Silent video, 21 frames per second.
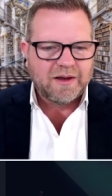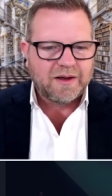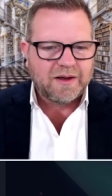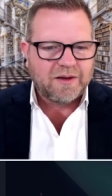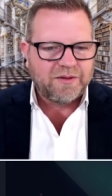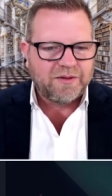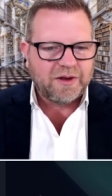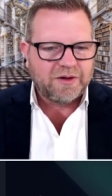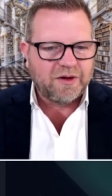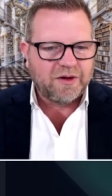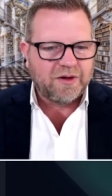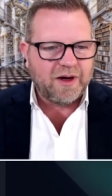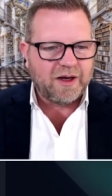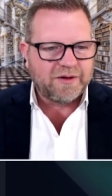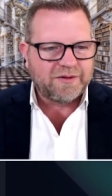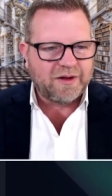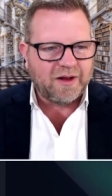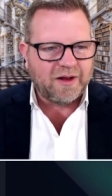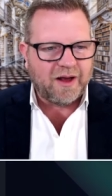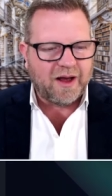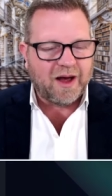don't think they're
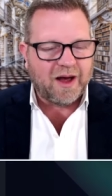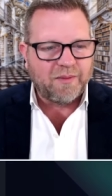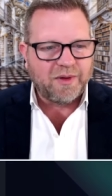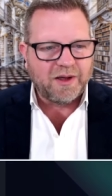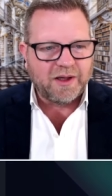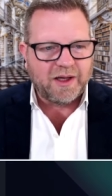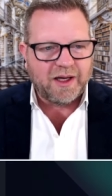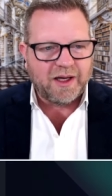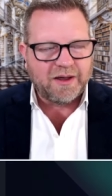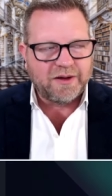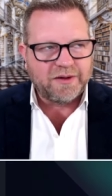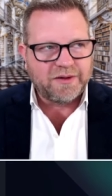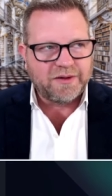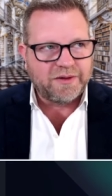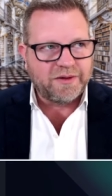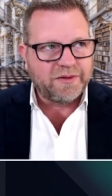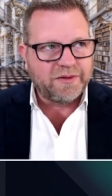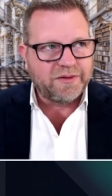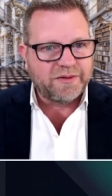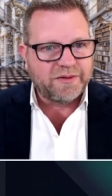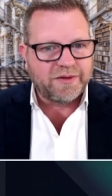necessarily obligated
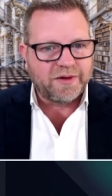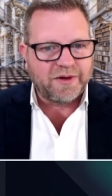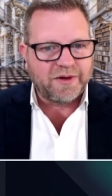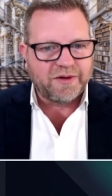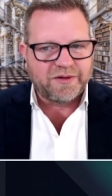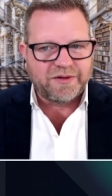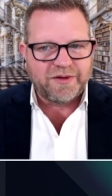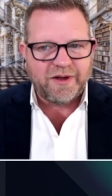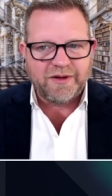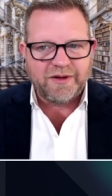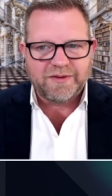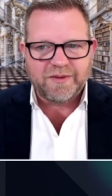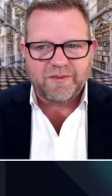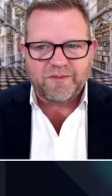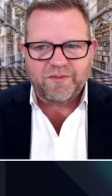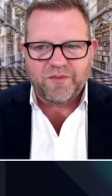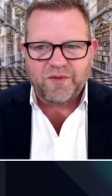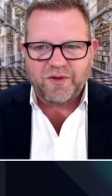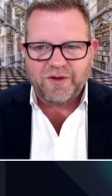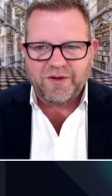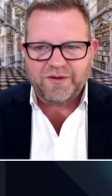to. So you see some
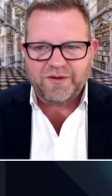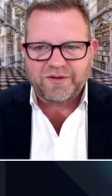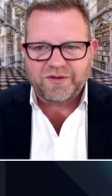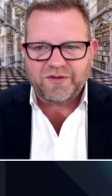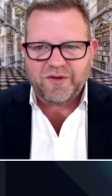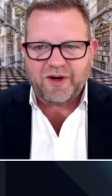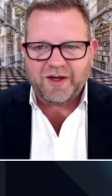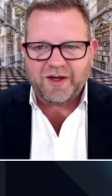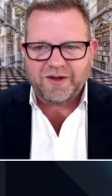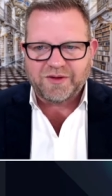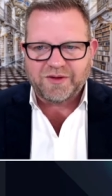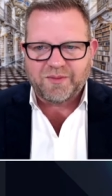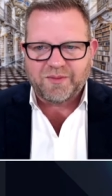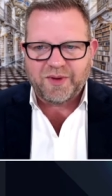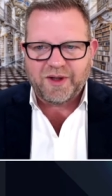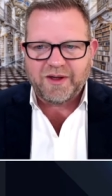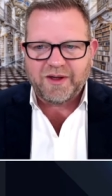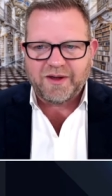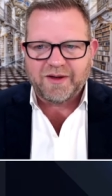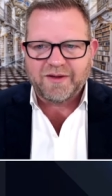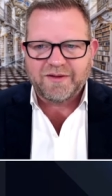really strange
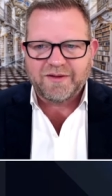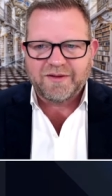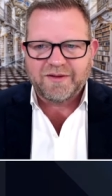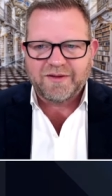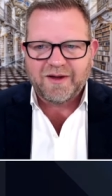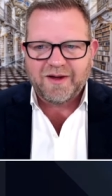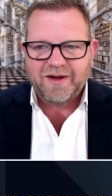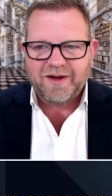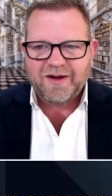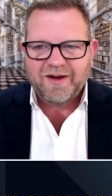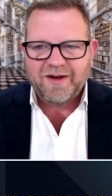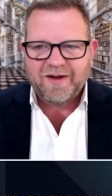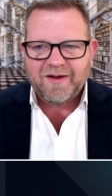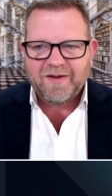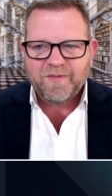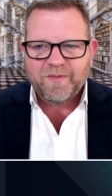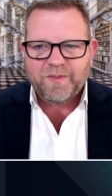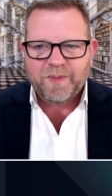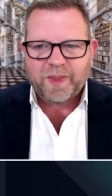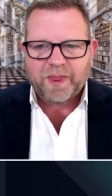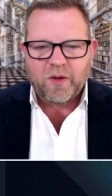opinions
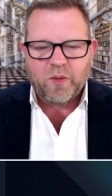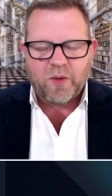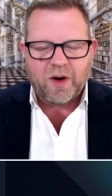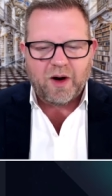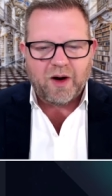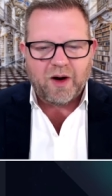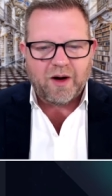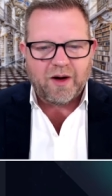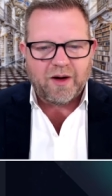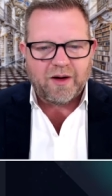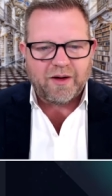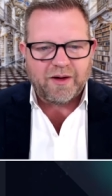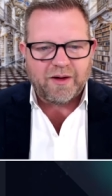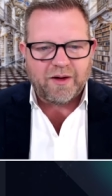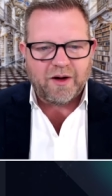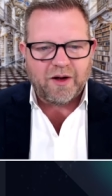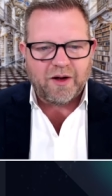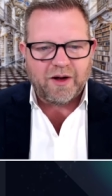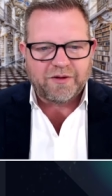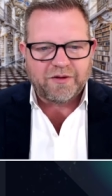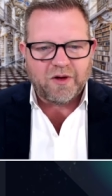where you
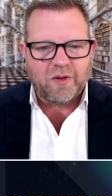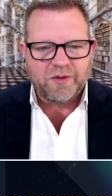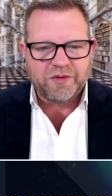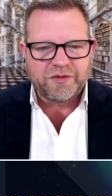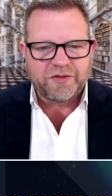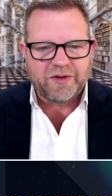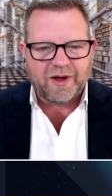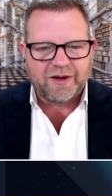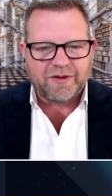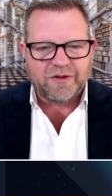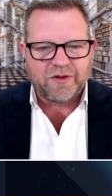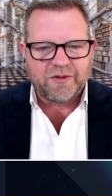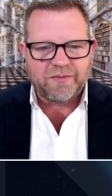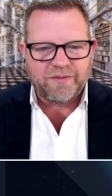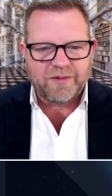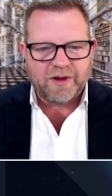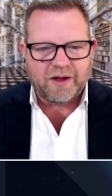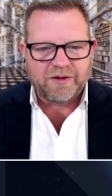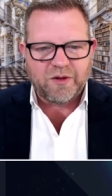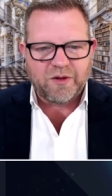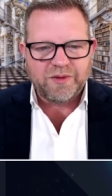know it's almost like there
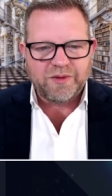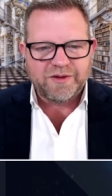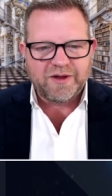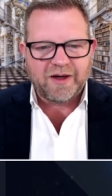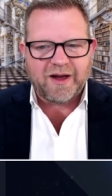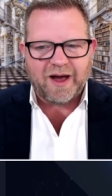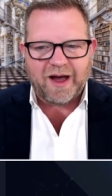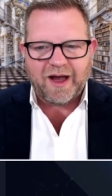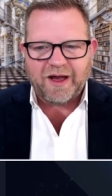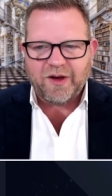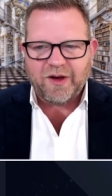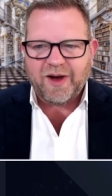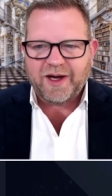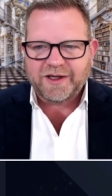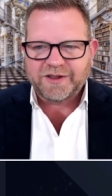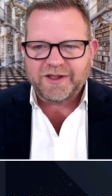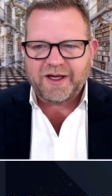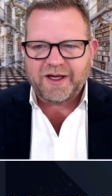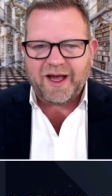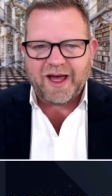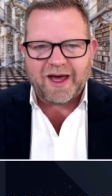like there was a guy who
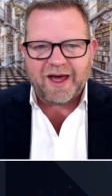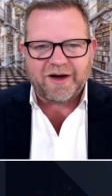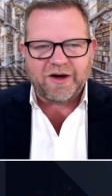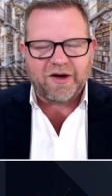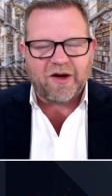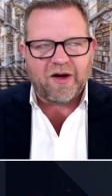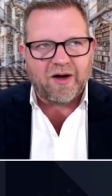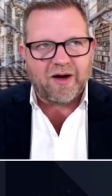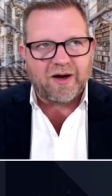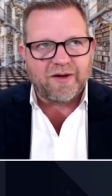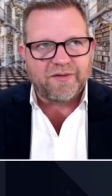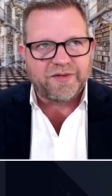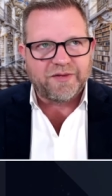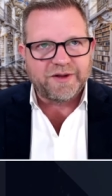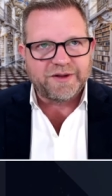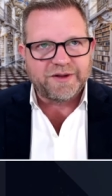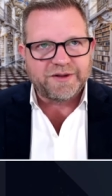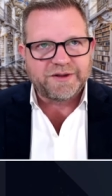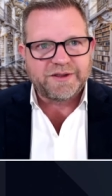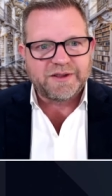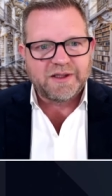actually had an
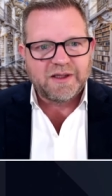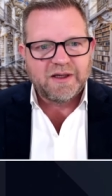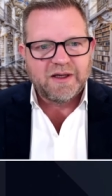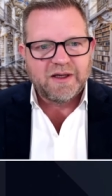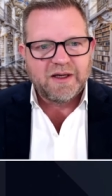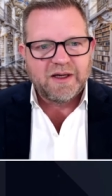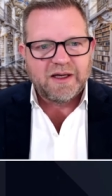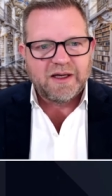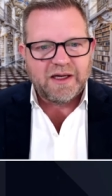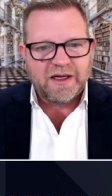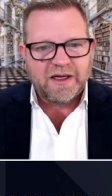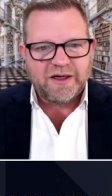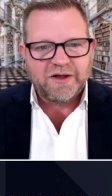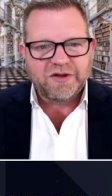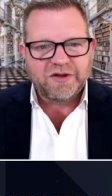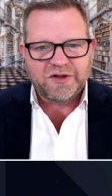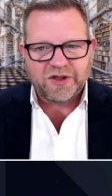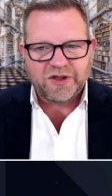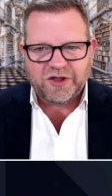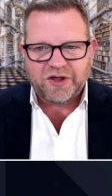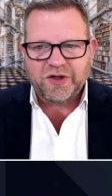office in a
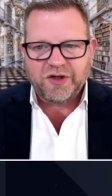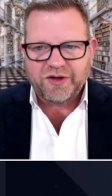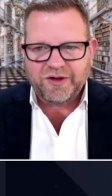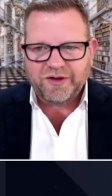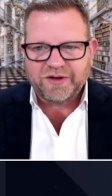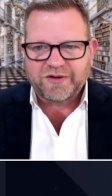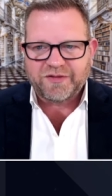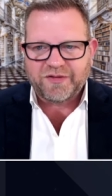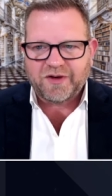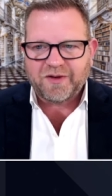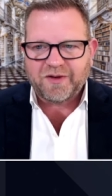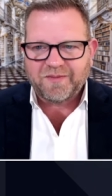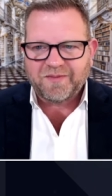securities firm